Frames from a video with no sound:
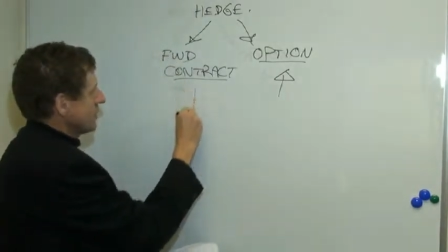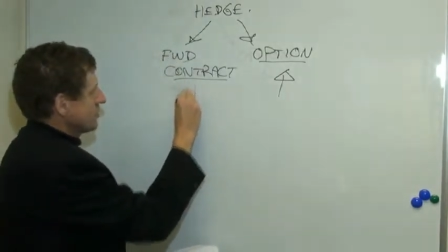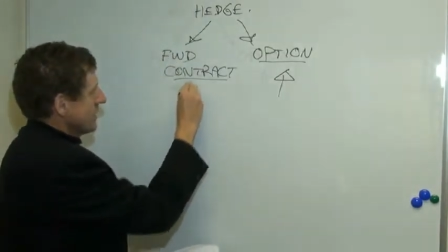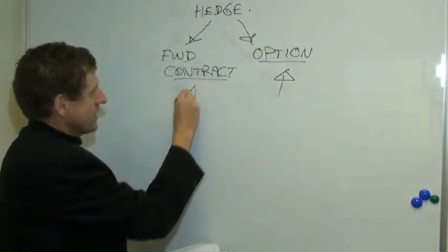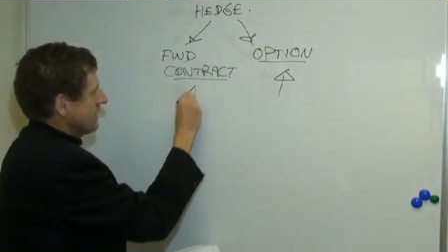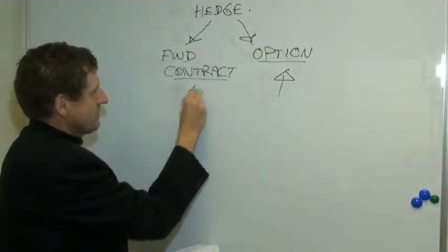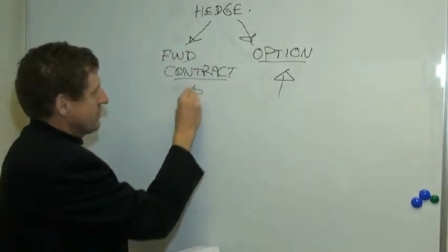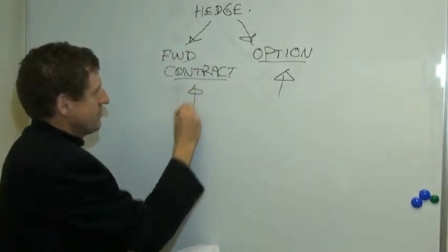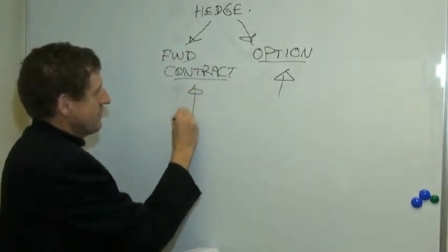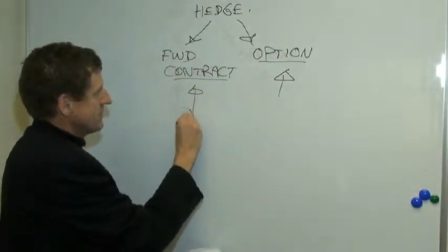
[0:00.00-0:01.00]
contract gives
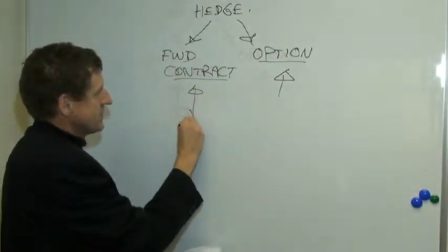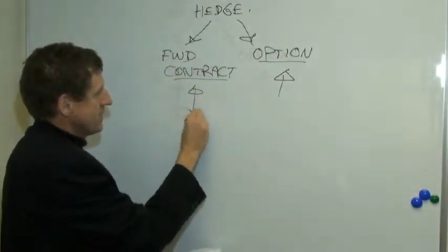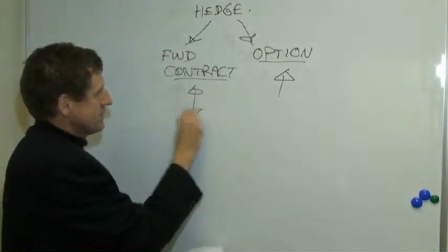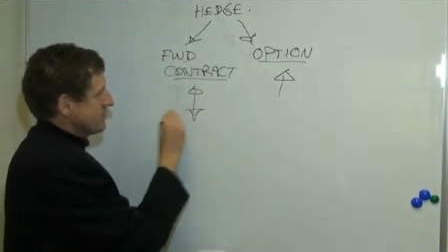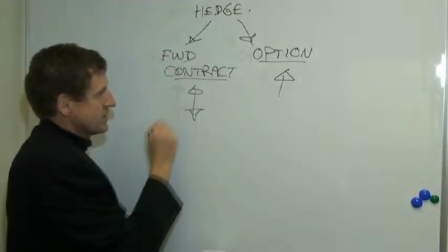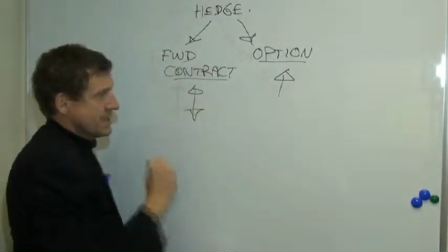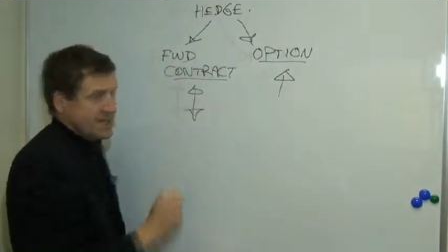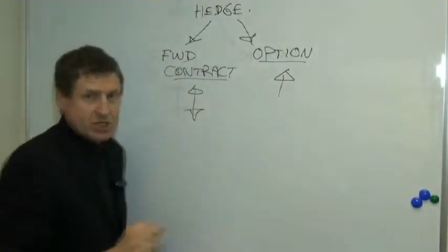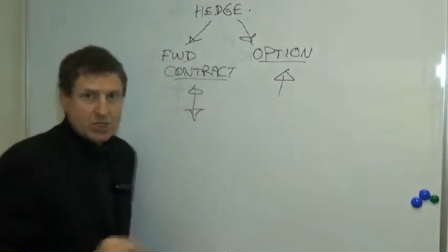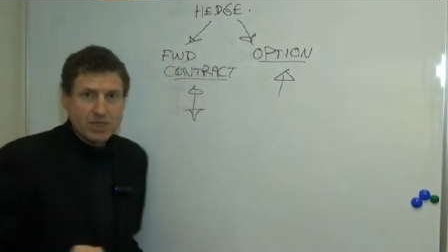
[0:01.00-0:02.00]
you both sides
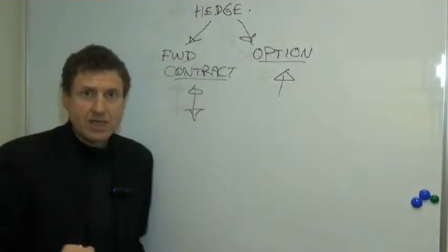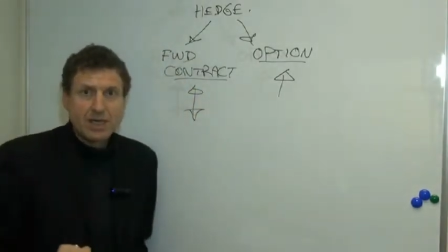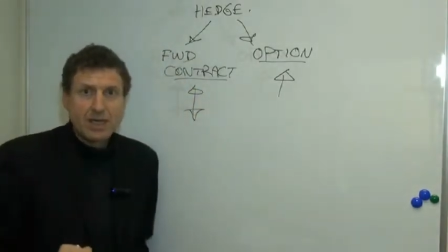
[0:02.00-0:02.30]
protection.